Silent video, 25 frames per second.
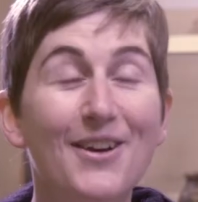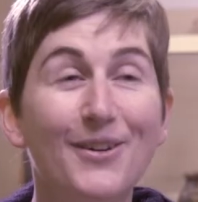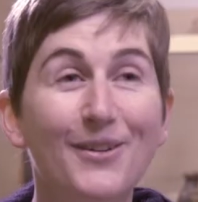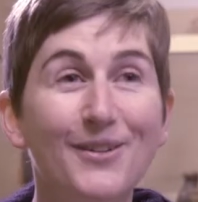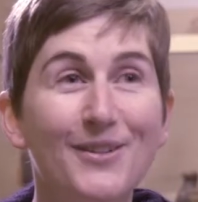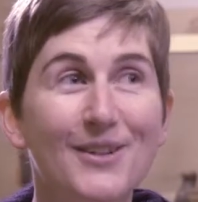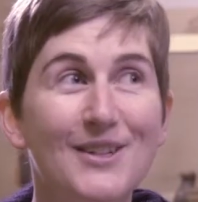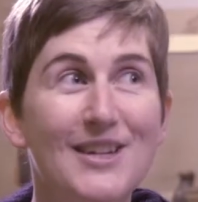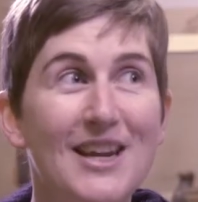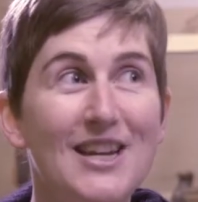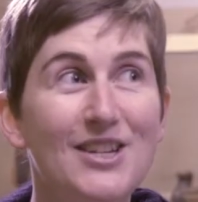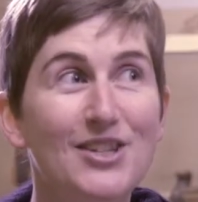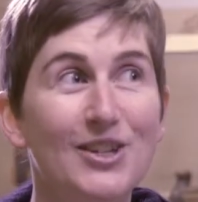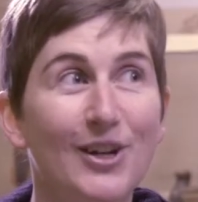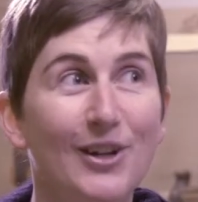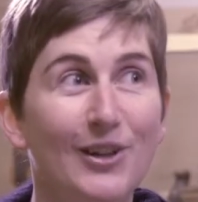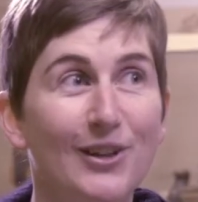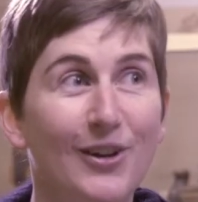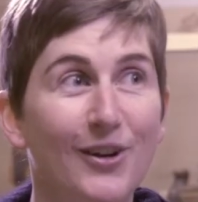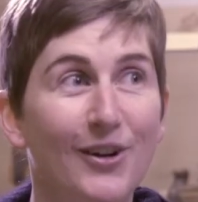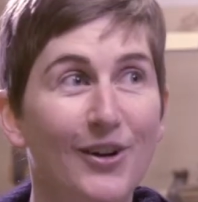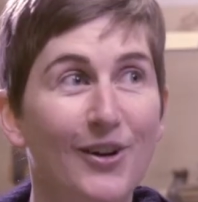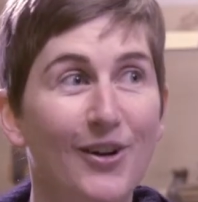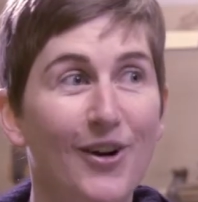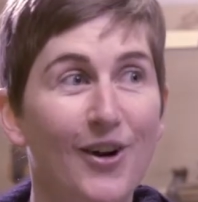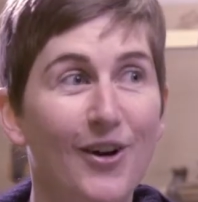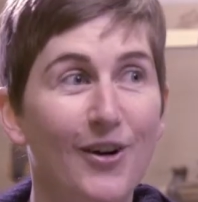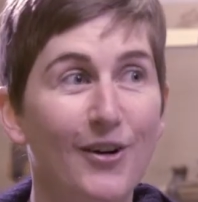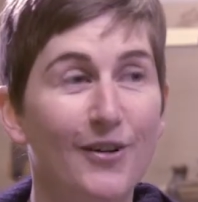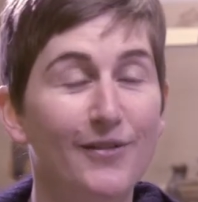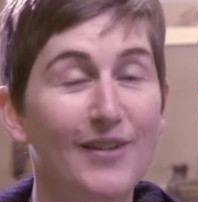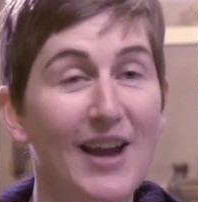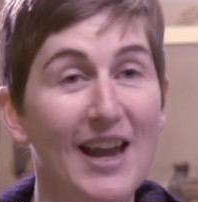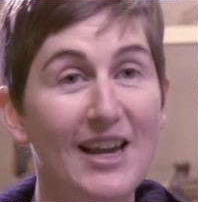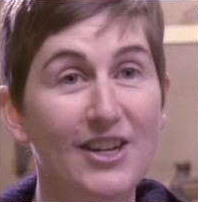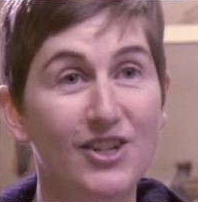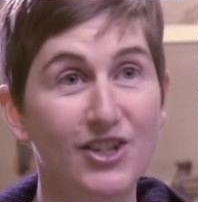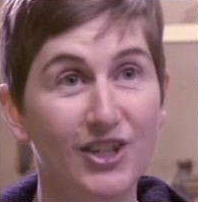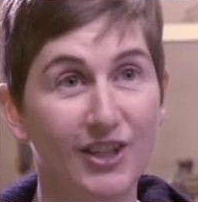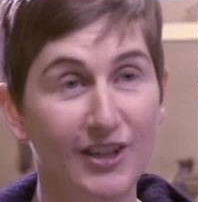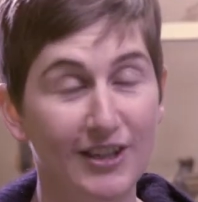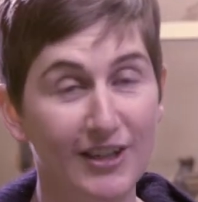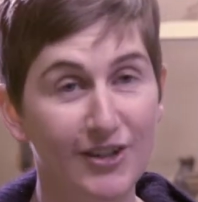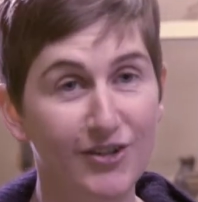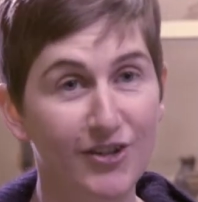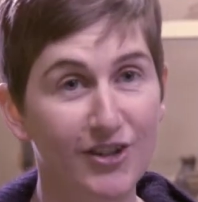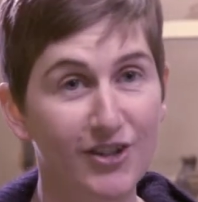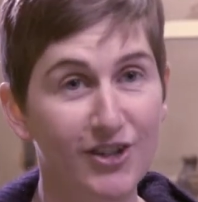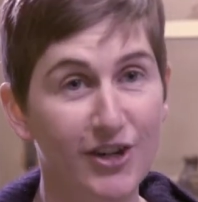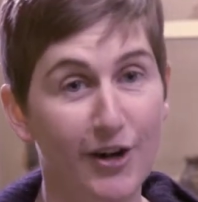also teach a lot of ancient
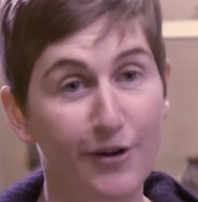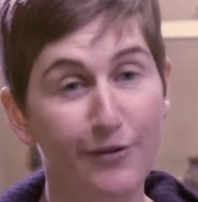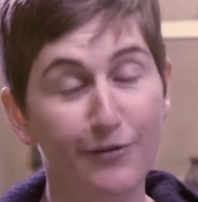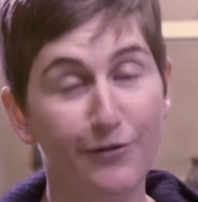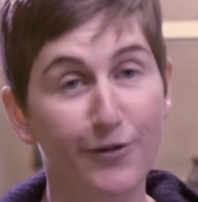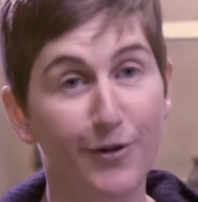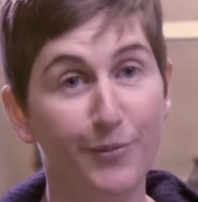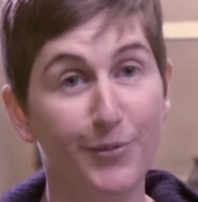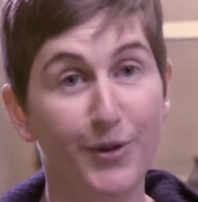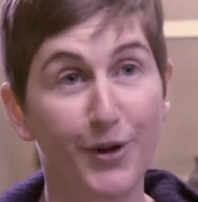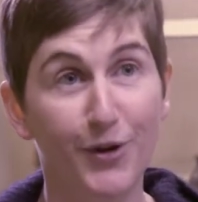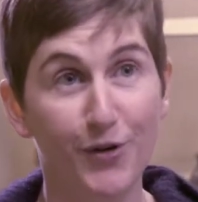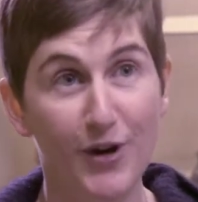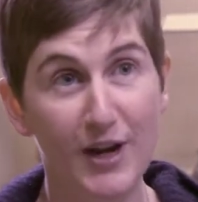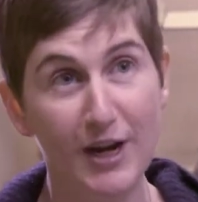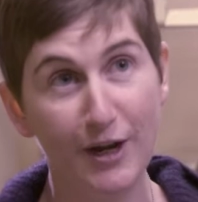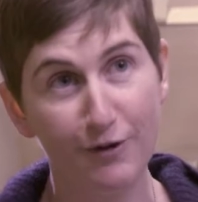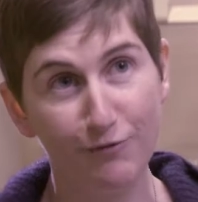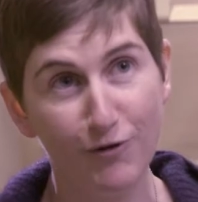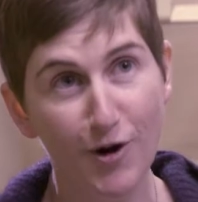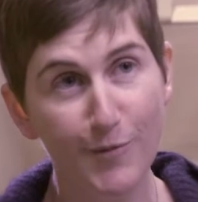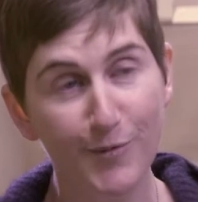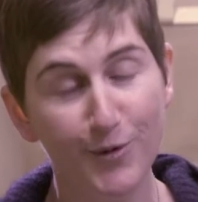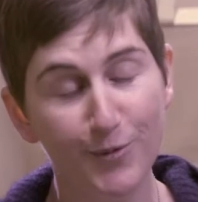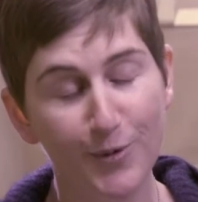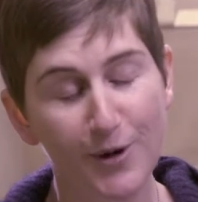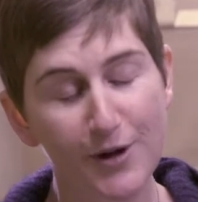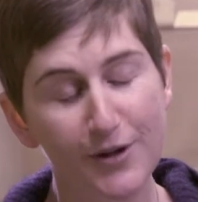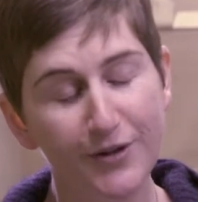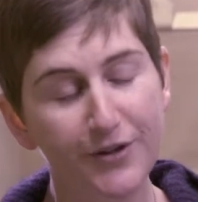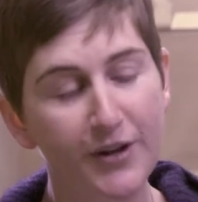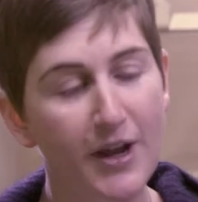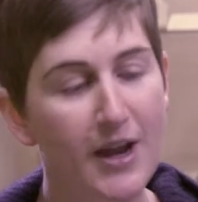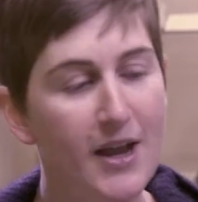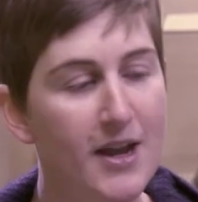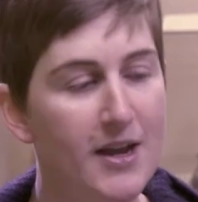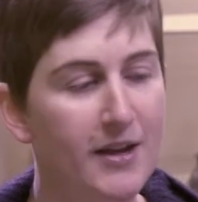literature from the Greek and Roman world.